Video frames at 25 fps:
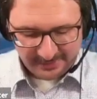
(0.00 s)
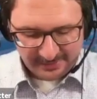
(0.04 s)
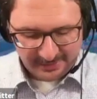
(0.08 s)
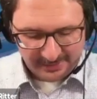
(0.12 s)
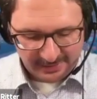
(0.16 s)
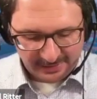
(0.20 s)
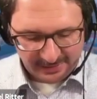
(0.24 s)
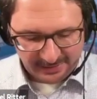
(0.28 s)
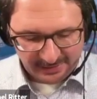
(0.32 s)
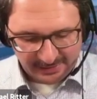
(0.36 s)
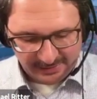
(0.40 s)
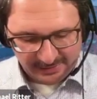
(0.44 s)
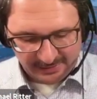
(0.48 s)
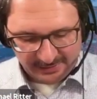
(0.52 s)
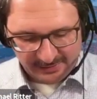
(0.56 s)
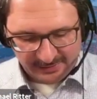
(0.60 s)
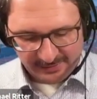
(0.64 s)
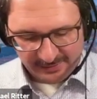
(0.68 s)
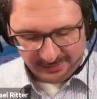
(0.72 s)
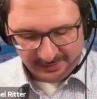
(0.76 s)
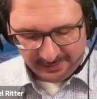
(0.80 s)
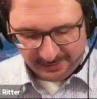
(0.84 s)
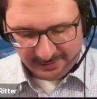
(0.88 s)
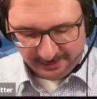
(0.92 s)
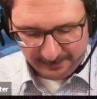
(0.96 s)
And
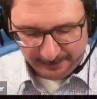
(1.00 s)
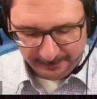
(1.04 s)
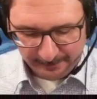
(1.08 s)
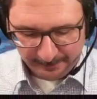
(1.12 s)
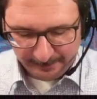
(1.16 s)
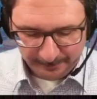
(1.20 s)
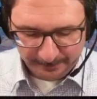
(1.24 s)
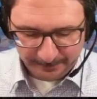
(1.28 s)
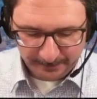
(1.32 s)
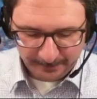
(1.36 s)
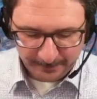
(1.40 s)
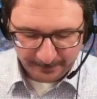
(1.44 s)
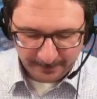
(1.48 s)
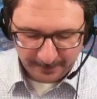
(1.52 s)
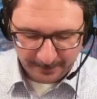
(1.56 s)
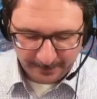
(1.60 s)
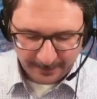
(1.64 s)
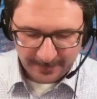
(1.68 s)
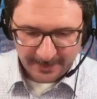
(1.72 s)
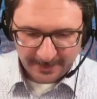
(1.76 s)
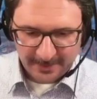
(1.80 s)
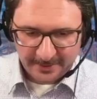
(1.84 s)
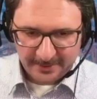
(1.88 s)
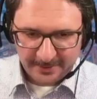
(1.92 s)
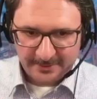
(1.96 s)

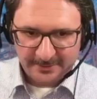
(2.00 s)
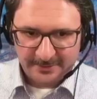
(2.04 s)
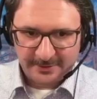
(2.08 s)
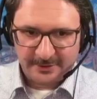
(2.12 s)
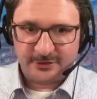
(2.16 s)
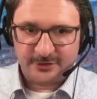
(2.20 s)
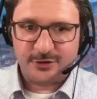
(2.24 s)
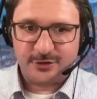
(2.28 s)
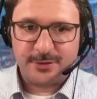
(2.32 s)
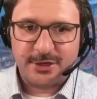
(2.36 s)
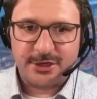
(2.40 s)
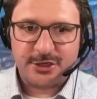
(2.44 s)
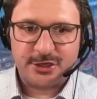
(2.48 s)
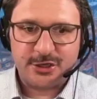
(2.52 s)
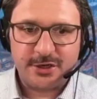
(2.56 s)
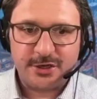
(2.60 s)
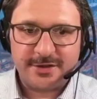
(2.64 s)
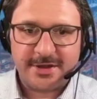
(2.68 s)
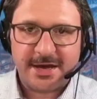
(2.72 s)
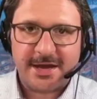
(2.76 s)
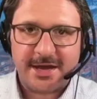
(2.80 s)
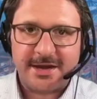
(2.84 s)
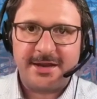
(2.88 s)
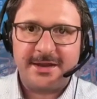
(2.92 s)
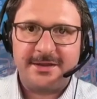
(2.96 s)
just to make sure
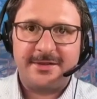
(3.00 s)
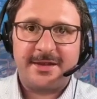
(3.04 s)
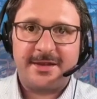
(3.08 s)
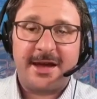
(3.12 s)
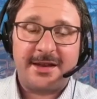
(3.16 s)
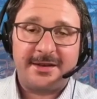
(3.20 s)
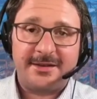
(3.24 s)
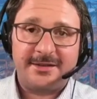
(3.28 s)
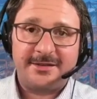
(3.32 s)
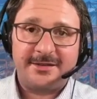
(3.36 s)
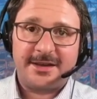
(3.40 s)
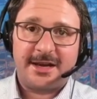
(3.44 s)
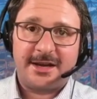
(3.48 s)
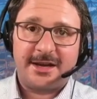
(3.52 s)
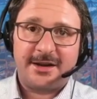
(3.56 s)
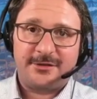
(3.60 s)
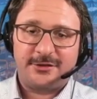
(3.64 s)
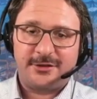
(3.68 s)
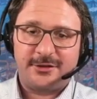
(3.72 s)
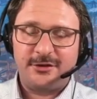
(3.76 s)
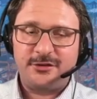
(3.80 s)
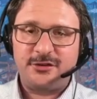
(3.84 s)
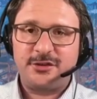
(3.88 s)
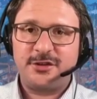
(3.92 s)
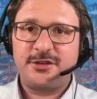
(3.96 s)
that that set of
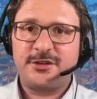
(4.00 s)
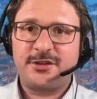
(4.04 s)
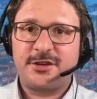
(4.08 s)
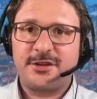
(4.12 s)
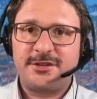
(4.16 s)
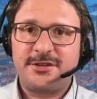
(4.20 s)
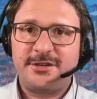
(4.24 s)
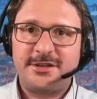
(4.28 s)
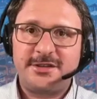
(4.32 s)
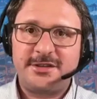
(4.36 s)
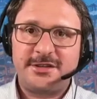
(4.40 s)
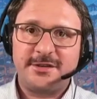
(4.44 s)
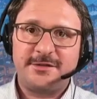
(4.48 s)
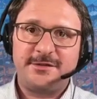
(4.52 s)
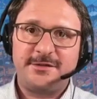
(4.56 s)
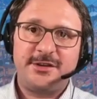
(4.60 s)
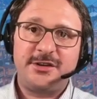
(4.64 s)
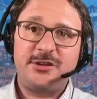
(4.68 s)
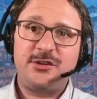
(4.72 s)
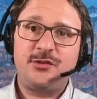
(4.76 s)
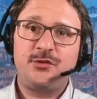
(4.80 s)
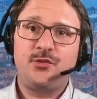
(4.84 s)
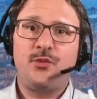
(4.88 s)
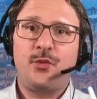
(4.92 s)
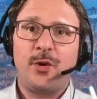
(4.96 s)
solutions consists of
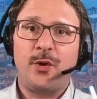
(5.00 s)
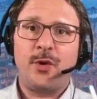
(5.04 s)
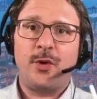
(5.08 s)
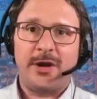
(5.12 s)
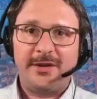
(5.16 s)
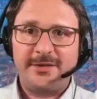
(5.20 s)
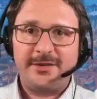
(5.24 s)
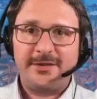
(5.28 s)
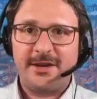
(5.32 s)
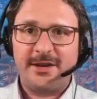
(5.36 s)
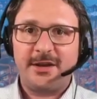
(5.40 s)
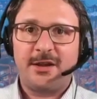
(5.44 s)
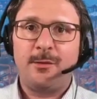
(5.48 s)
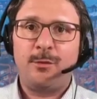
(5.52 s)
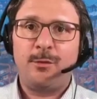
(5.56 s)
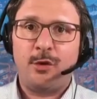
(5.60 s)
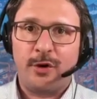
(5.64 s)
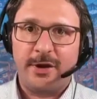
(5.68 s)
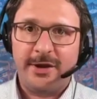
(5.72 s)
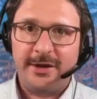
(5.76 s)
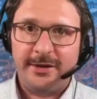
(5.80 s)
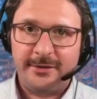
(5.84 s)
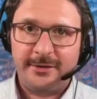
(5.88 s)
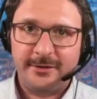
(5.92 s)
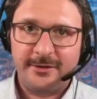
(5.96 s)
just one single
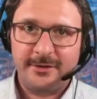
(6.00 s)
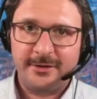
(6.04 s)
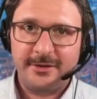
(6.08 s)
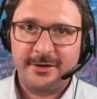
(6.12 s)
point,